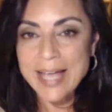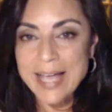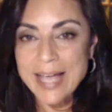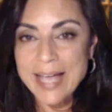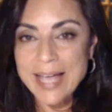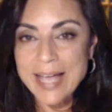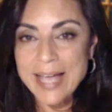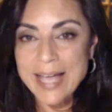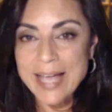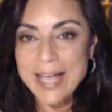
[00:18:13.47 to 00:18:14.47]
As you know,
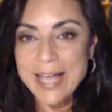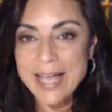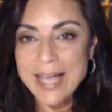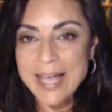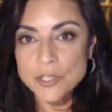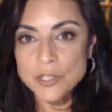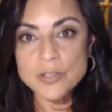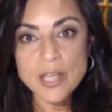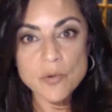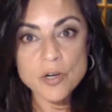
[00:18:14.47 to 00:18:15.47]
Operation
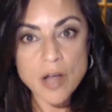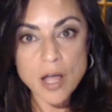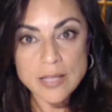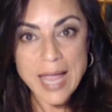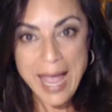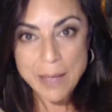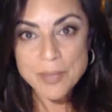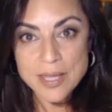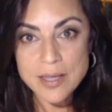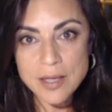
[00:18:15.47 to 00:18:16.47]
Gladio, they were not
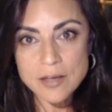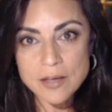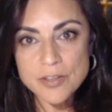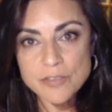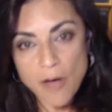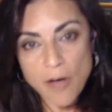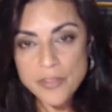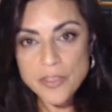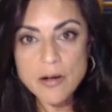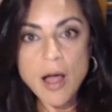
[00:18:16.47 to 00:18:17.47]
happy with
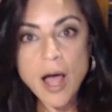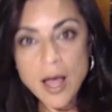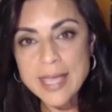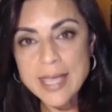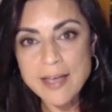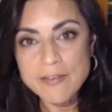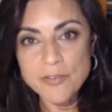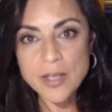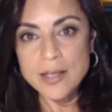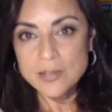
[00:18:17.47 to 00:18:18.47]
Father
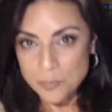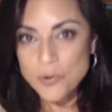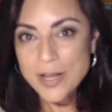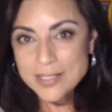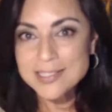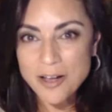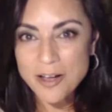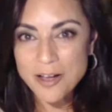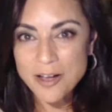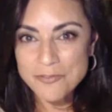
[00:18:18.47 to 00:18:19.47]
Aliyev, the
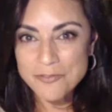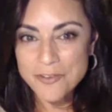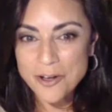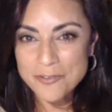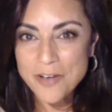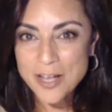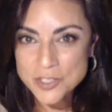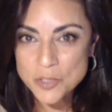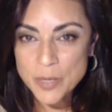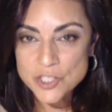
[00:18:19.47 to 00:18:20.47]
president of
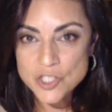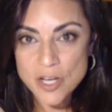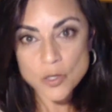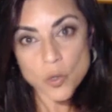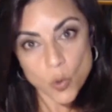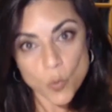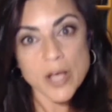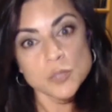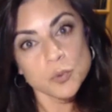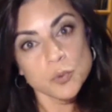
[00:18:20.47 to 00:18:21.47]
Azerbaijan, who
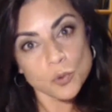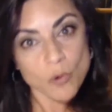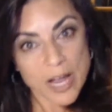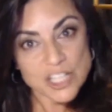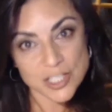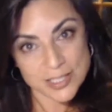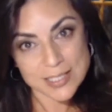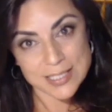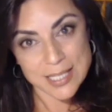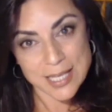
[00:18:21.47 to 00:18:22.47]
was
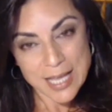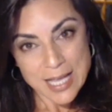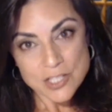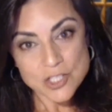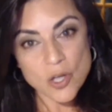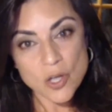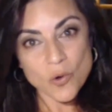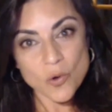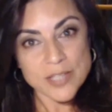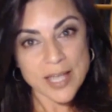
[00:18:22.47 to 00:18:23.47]
pro-Russians.
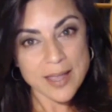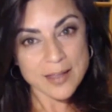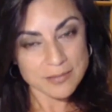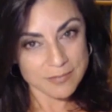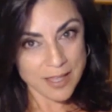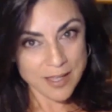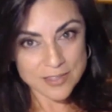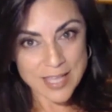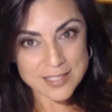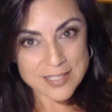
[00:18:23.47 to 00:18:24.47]
So
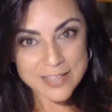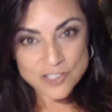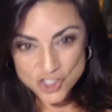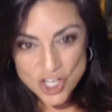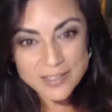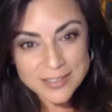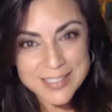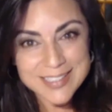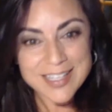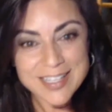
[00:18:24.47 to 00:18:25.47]
they sent
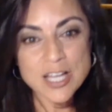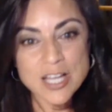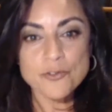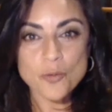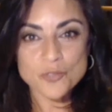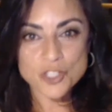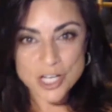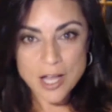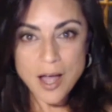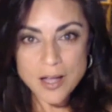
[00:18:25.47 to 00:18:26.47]
Chatlı from
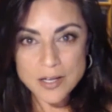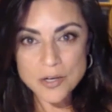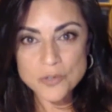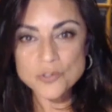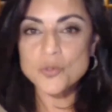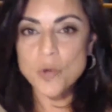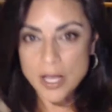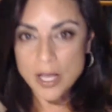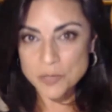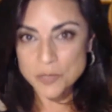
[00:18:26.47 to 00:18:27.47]
Chicago
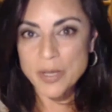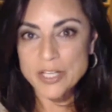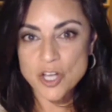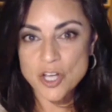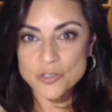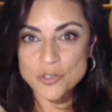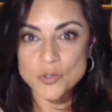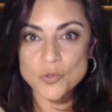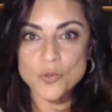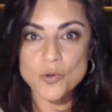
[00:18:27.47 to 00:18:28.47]
to Azerbaijan
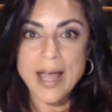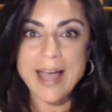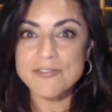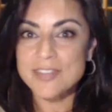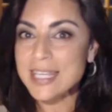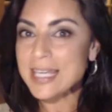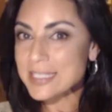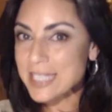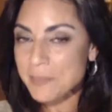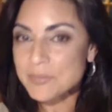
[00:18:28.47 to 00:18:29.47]
to have
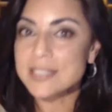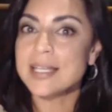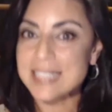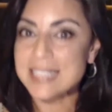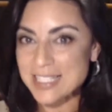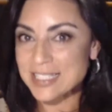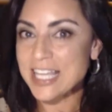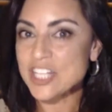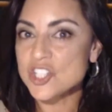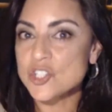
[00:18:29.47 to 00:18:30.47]
the attempted
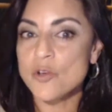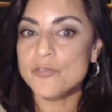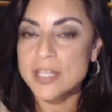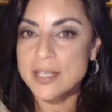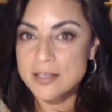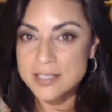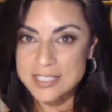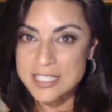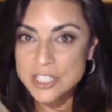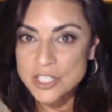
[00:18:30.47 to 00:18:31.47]
assassination of the
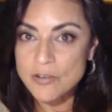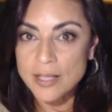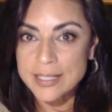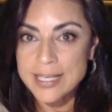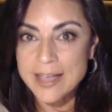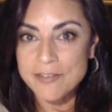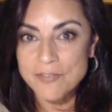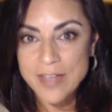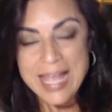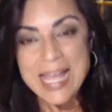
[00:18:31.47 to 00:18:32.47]
senior
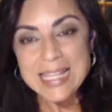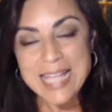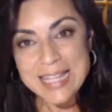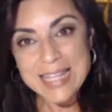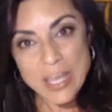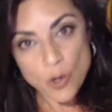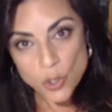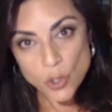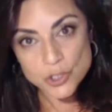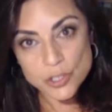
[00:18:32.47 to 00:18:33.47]
Aliyev. Then they
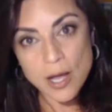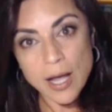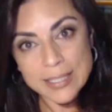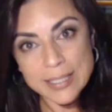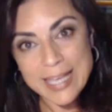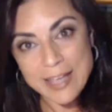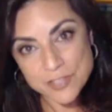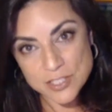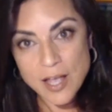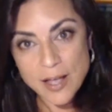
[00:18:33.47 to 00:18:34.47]
hooked
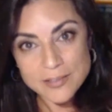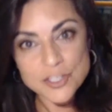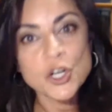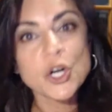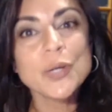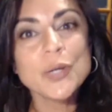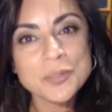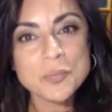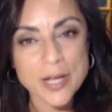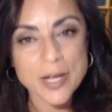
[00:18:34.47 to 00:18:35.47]
Aliyev's son, the
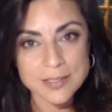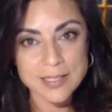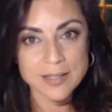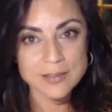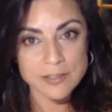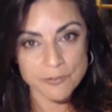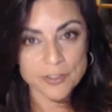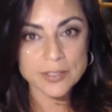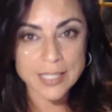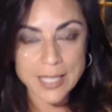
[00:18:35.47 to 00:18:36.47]
current president, the
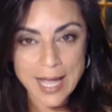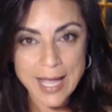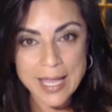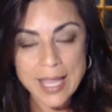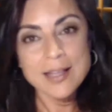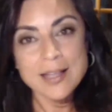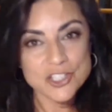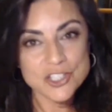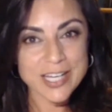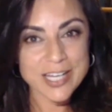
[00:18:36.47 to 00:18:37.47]
filthy guy,
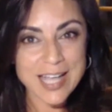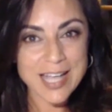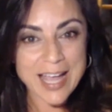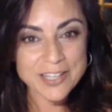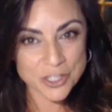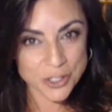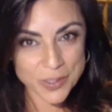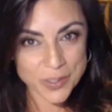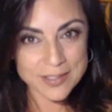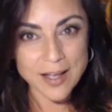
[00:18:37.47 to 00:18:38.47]
the shady guy, the
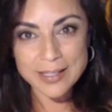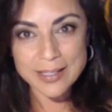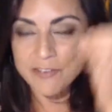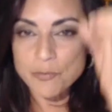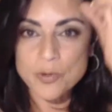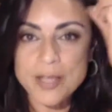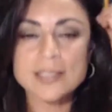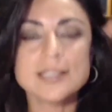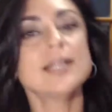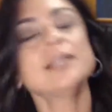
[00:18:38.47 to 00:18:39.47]
current Aliyev
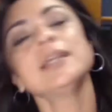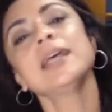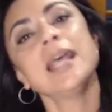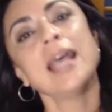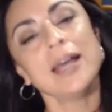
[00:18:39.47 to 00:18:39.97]
president.